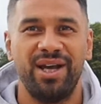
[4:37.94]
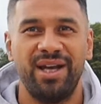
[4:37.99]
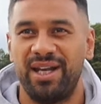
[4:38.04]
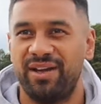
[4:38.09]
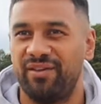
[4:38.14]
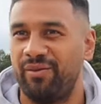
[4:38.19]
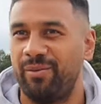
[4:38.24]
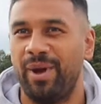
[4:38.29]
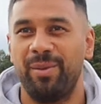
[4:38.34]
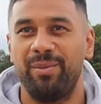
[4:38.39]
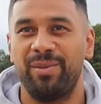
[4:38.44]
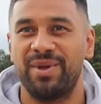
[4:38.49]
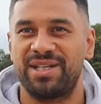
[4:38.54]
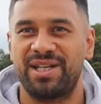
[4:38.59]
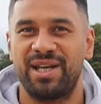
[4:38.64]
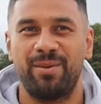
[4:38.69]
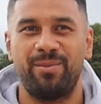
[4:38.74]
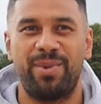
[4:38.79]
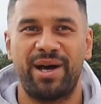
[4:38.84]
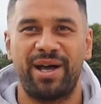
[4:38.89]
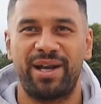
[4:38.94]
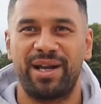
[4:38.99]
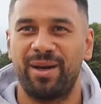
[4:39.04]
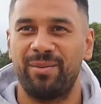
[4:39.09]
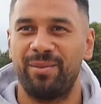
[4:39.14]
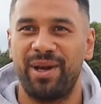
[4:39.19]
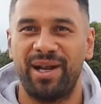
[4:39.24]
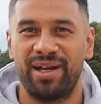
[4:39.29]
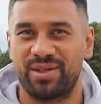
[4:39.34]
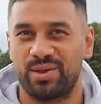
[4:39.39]
Never met Missy, but
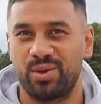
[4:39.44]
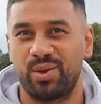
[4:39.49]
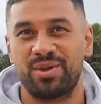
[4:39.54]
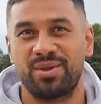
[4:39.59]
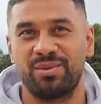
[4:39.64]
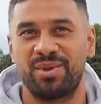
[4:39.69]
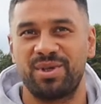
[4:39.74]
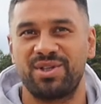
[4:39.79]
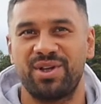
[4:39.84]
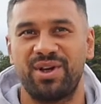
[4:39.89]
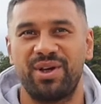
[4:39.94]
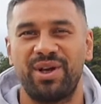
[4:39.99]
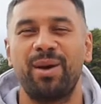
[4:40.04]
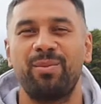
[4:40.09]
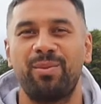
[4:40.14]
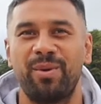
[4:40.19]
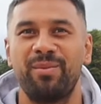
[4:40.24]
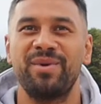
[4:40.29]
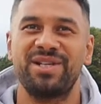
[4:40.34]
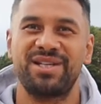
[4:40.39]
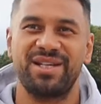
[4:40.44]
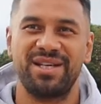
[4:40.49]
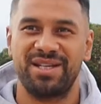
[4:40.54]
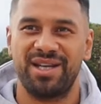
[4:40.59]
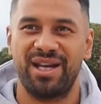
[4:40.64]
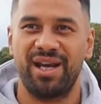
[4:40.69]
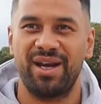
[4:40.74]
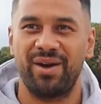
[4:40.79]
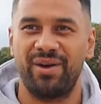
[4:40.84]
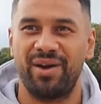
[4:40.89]
man, it's awesome to turn up and
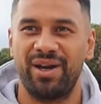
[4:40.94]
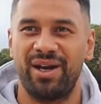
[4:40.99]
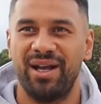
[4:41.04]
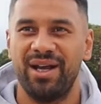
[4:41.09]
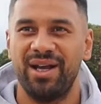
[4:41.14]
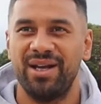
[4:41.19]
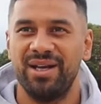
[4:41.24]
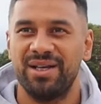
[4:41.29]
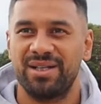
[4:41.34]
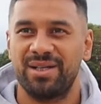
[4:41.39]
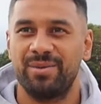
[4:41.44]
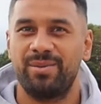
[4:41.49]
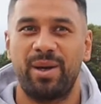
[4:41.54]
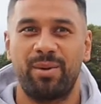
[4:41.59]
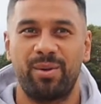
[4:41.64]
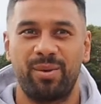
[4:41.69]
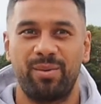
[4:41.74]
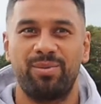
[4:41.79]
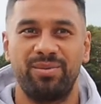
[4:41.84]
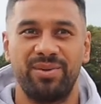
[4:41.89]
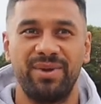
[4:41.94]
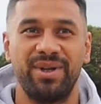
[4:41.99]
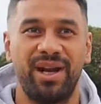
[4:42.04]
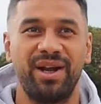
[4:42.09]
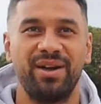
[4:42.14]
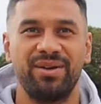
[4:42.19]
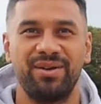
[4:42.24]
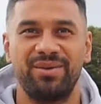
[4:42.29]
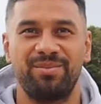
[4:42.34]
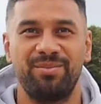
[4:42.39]
Missy's here and to be able to, you
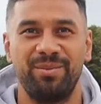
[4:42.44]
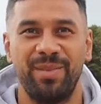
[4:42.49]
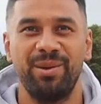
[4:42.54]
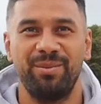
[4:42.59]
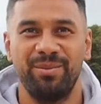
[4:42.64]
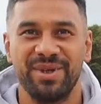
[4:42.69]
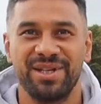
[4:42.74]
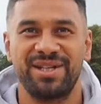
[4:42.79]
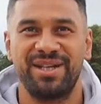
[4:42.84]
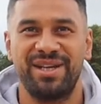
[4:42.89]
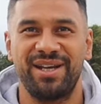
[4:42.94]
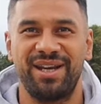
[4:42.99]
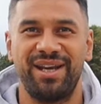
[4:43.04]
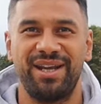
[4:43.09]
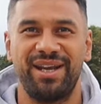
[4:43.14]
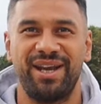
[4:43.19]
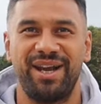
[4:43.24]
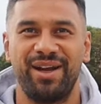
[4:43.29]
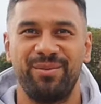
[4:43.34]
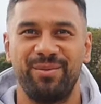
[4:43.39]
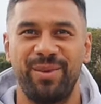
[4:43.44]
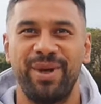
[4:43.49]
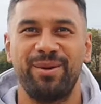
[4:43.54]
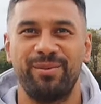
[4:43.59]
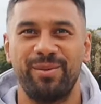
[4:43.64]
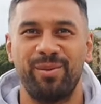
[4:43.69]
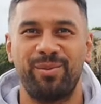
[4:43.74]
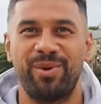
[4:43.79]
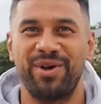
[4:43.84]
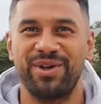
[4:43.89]
know, meet Missy, you know, meet
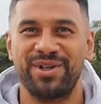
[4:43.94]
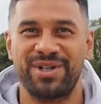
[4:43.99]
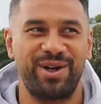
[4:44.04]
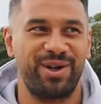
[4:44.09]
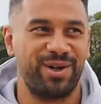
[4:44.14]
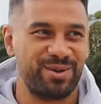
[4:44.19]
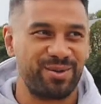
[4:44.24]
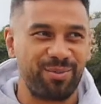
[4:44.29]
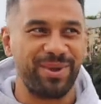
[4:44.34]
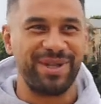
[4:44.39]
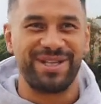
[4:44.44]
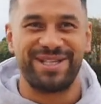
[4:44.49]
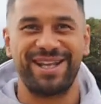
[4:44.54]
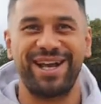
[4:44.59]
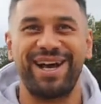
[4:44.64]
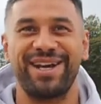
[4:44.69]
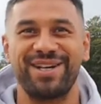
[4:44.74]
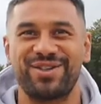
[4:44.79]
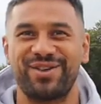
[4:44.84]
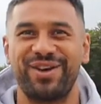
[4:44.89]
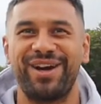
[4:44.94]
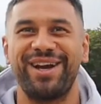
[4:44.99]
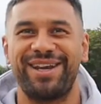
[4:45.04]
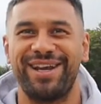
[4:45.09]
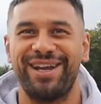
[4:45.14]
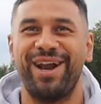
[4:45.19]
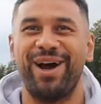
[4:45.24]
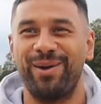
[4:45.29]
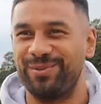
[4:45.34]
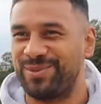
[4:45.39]
him in person. I was a bit
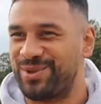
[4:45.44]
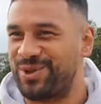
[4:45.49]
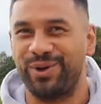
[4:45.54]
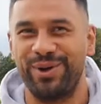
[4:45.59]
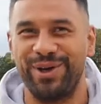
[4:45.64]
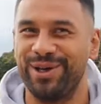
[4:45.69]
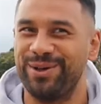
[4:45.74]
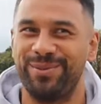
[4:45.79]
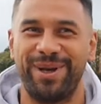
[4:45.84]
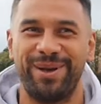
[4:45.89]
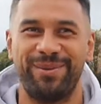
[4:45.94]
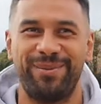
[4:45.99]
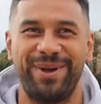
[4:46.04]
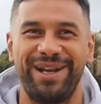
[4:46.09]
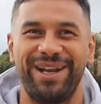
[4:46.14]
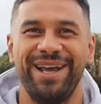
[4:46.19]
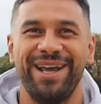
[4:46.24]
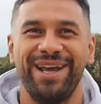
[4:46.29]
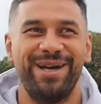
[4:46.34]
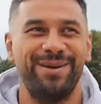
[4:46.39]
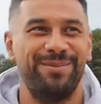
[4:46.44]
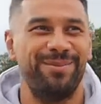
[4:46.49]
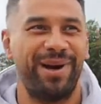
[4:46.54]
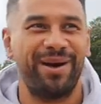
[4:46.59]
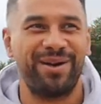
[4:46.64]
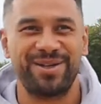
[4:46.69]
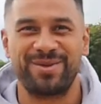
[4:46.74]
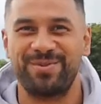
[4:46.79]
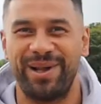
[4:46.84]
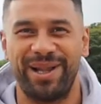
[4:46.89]
starstruck, you know. I'm sure he'll be a bit
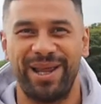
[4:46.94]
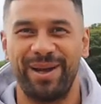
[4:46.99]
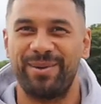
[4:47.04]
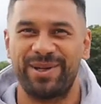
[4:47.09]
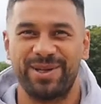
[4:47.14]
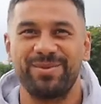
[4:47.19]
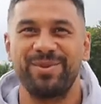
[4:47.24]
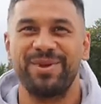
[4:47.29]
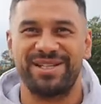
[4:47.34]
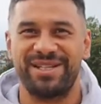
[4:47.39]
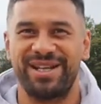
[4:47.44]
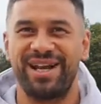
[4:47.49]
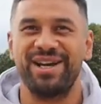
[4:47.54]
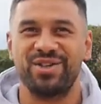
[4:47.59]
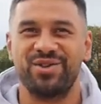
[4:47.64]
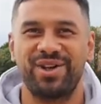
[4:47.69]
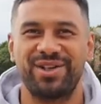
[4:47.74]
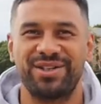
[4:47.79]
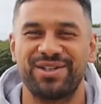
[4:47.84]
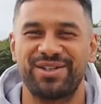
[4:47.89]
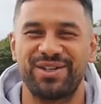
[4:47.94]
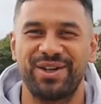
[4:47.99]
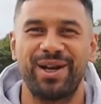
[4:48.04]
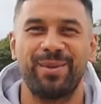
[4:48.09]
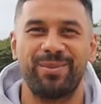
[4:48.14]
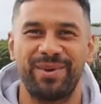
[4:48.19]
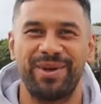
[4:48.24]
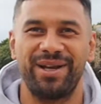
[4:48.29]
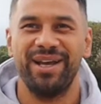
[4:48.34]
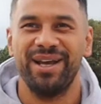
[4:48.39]
embarrassed by that, but I was a bit starstruck to turn
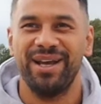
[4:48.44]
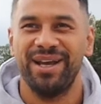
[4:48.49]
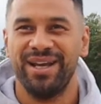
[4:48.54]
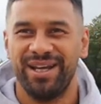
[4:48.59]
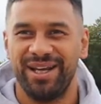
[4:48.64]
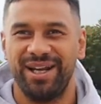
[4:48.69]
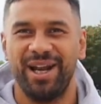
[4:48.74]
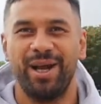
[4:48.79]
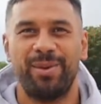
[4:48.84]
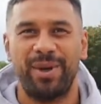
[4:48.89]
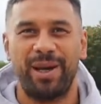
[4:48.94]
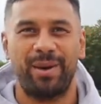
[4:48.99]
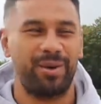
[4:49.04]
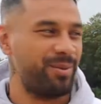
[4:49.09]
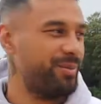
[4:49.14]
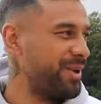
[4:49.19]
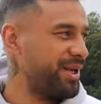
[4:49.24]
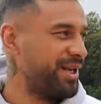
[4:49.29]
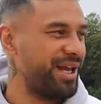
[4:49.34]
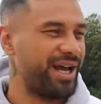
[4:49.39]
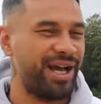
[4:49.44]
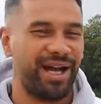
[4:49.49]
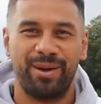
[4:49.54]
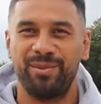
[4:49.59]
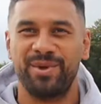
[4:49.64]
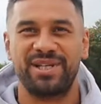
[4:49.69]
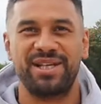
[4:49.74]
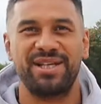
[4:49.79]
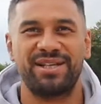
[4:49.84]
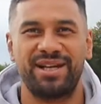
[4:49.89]
up and, you know, be able to meet
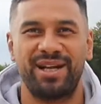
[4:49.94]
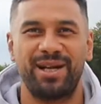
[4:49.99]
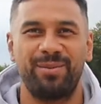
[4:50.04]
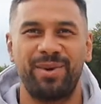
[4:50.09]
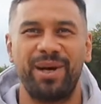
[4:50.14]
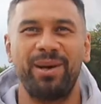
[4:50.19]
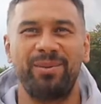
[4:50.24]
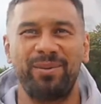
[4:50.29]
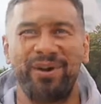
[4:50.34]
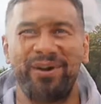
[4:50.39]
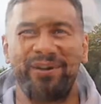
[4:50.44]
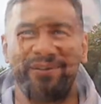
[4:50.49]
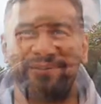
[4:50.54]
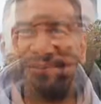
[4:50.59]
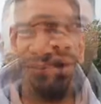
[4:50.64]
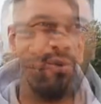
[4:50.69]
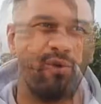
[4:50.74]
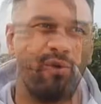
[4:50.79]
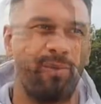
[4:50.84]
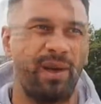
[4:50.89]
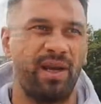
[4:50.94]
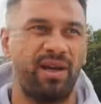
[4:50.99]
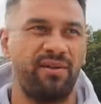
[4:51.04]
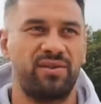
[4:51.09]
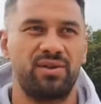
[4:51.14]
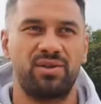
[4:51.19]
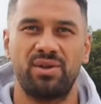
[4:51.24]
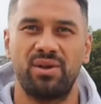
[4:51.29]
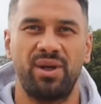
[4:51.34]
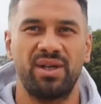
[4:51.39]
Missy Talapapa. A lot, we've been here
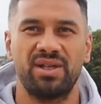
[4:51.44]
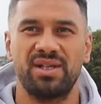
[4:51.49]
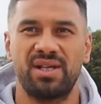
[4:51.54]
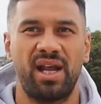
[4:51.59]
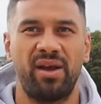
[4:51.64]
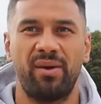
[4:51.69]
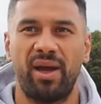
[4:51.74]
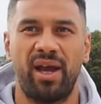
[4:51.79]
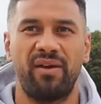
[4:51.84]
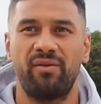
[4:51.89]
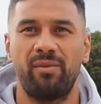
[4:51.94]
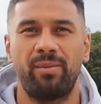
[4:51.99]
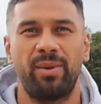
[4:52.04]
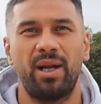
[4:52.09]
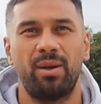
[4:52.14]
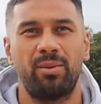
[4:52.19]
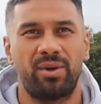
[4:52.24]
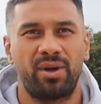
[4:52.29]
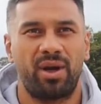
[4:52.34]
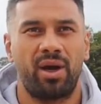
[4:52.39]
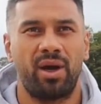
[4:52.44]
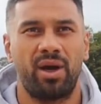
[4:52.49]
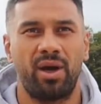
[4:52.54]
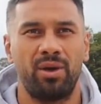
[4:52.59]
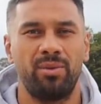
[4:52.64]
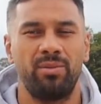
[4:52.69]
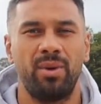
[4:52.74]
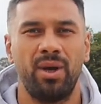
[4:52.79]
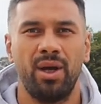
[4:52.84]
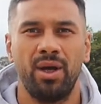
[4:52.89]
for 2 years and haven't been able to go
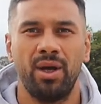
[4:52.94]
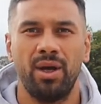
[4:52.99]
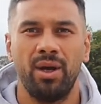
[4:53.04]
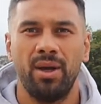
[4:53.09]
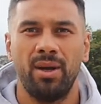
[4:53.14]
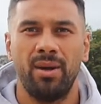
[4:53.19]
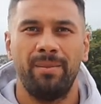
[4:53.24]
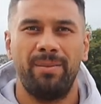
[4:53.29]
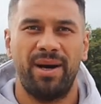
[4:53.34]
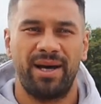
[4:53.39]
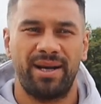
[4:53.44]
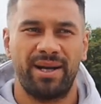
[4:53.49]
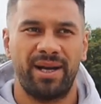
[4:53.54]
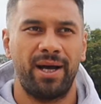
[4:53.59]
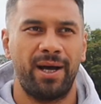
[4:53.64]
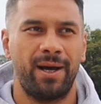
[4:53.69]
home, but